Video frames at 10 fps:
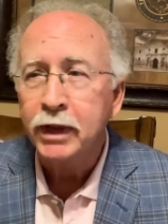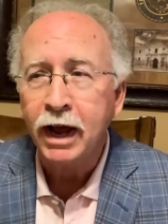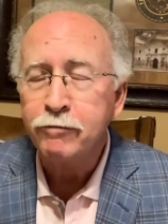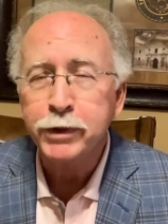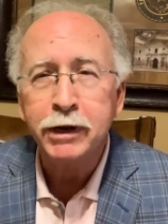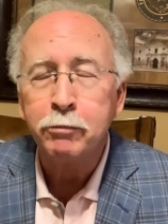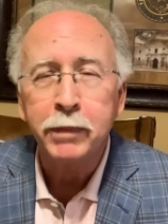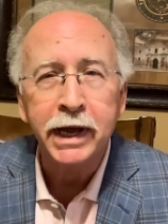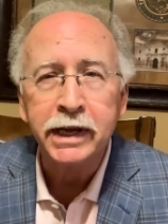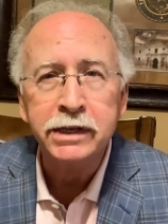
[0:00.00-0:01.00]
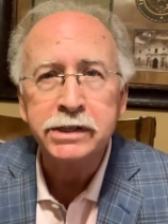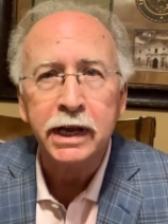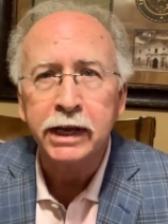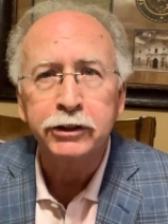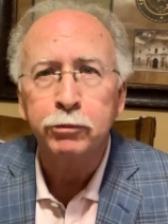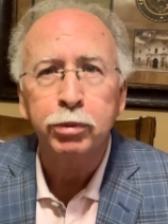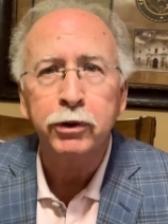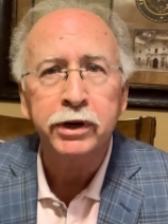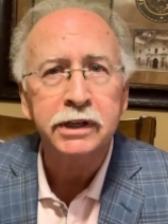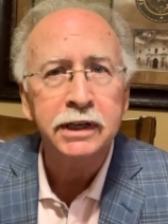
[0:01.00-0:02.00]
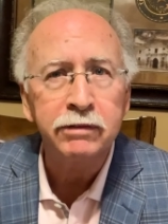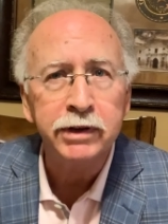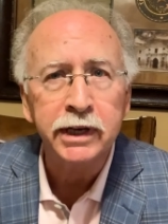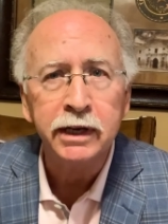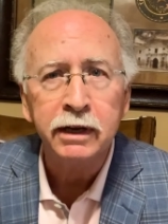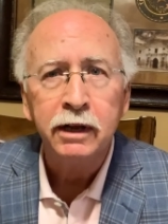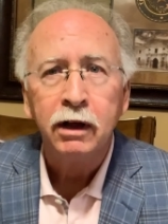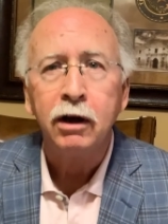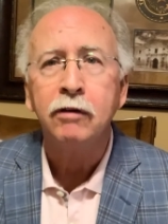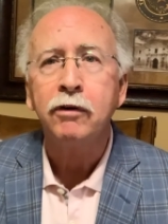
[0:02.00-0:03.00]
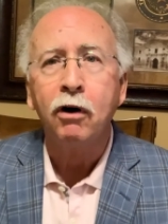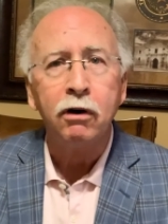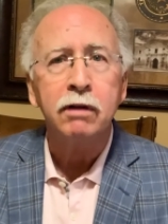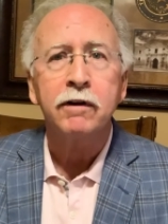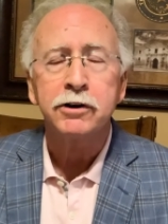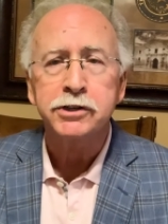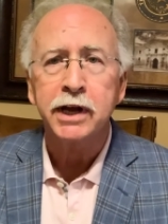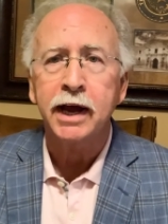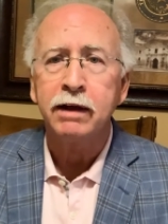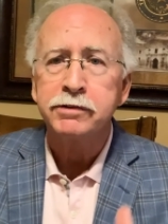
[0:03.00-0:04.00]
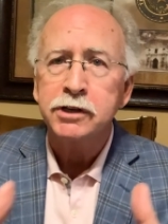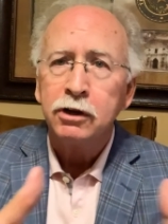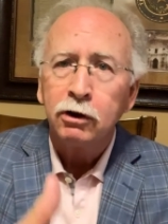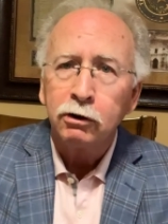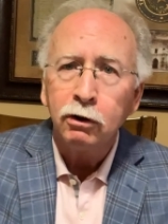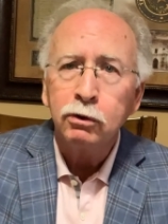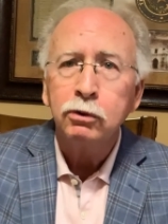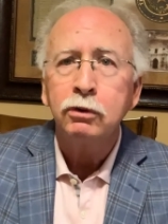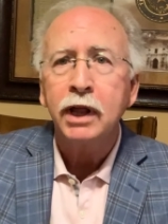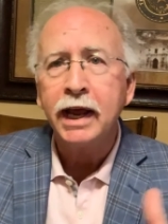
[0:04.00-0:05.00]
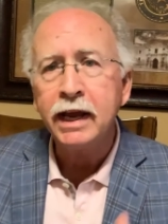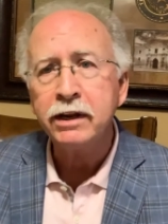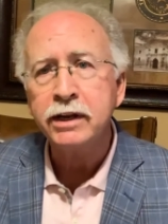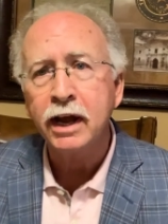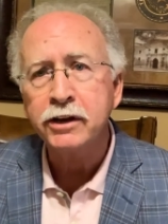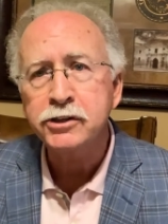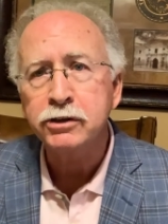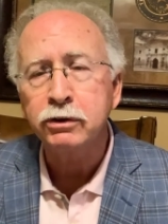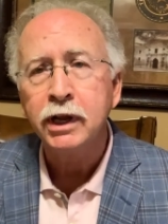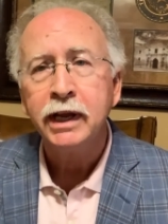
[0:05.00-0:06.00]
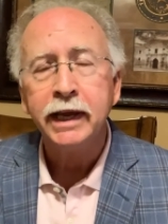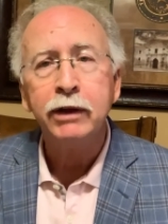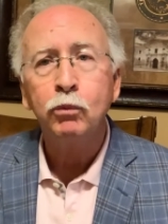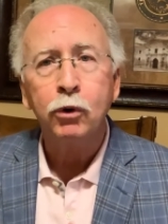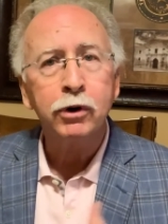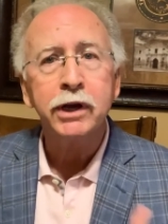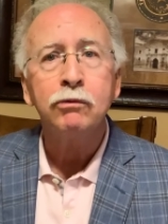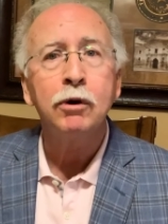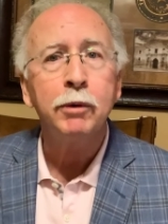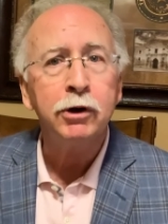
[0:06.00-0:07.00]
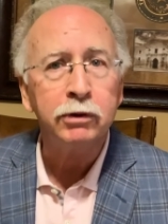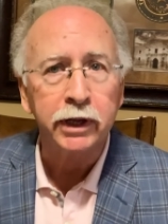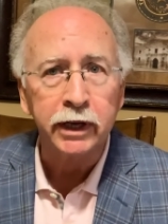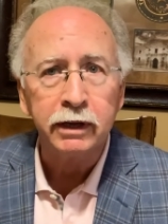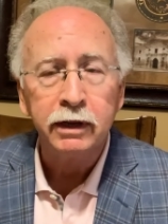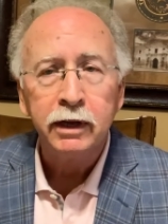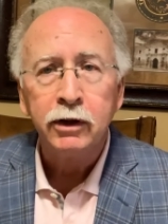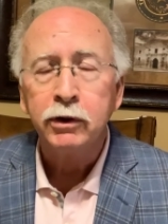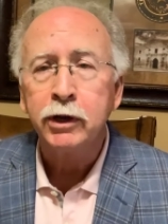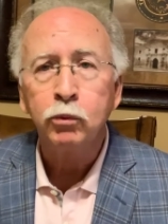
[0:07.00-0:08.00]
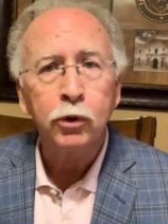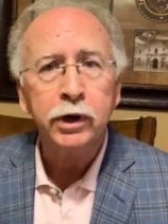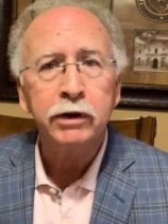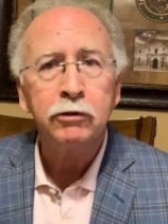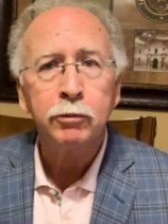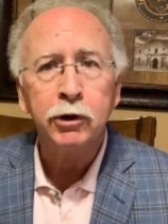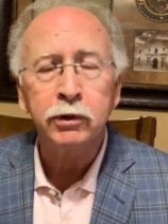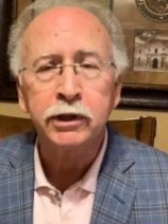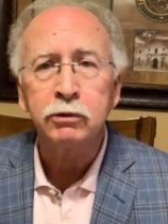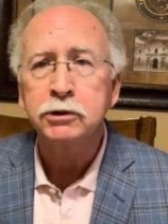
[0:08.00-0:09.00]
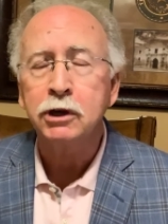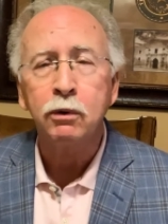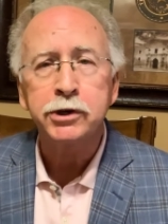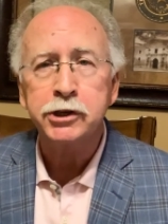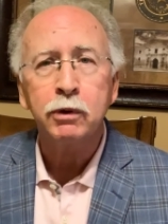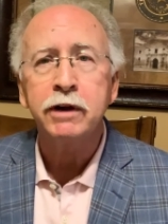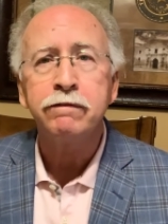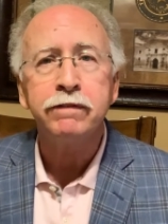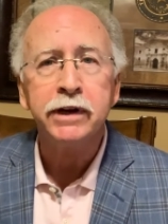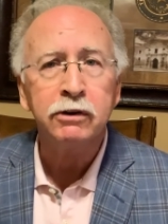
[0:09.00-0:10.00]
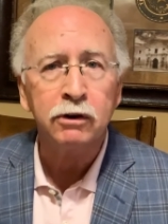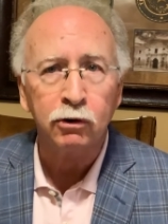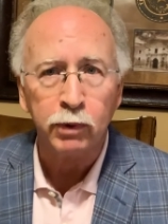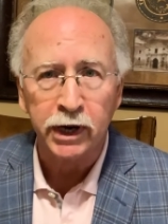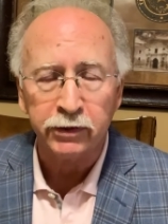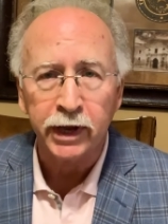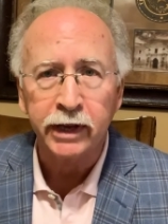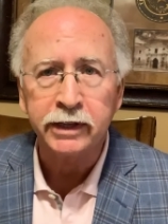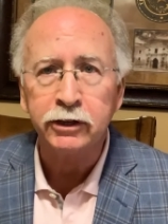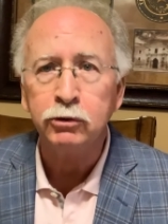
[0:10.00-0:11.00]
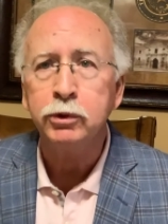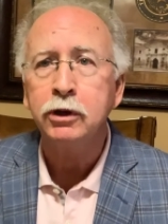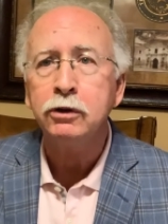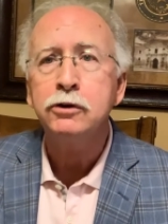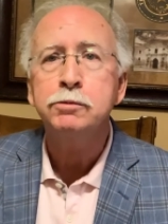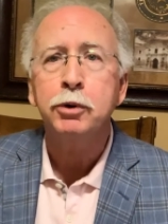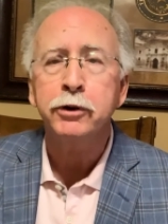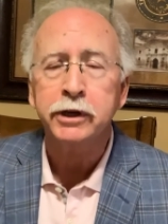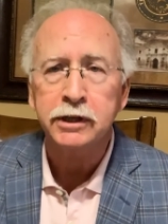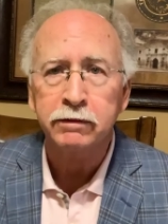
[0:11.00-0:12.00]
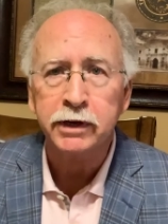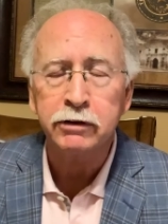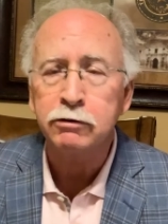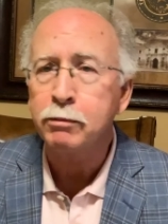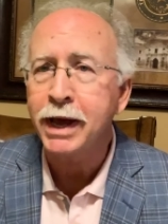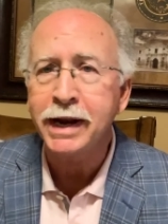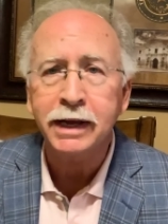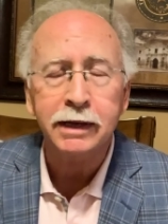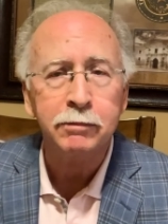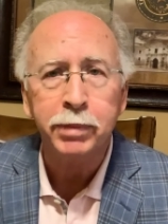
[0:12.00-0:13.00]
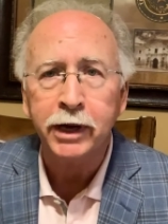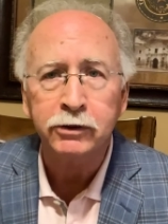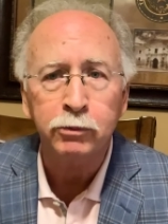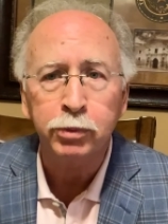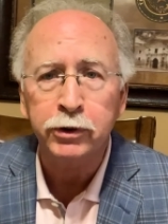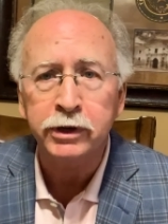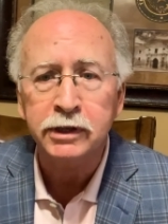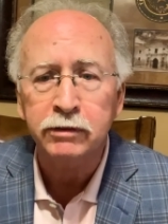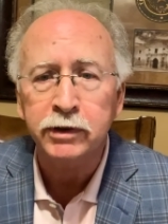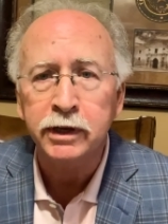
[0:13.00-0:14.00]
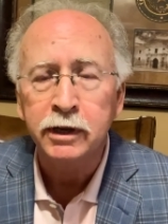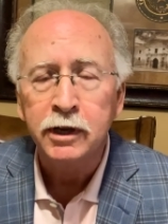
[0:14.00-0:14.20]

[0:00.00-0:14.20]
I've been amazed at the productivity of all of our staffs, local and national, in working remotely in working remotely, there was always a great fear around that, that you would lose productivity, dramatic impact on productivity.